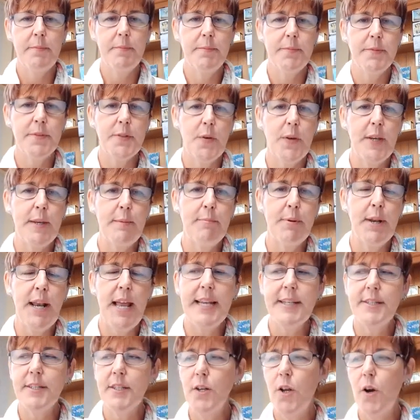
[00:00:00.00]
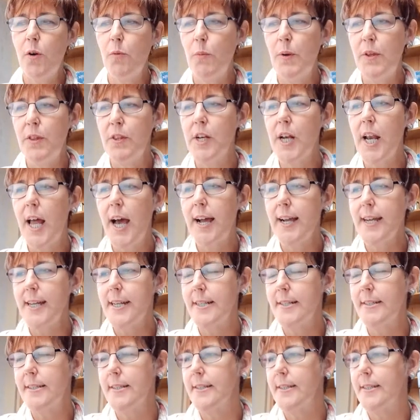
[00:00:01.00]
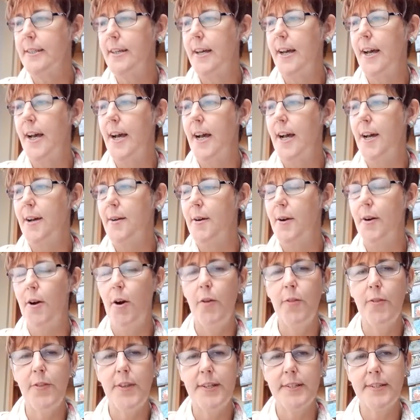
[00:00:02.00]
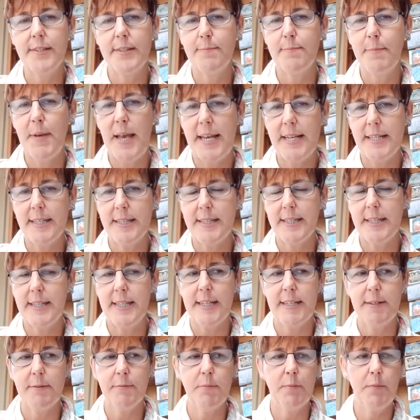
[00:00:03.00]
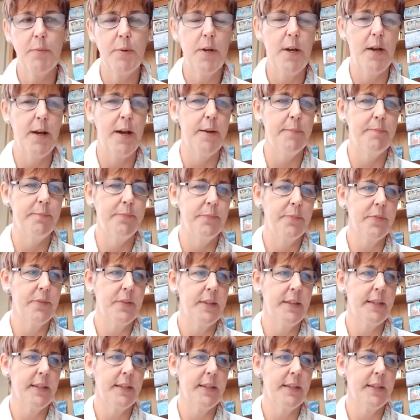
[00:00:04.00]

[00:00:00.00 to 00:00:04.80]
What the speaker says: So he played a lot with light on this painting, and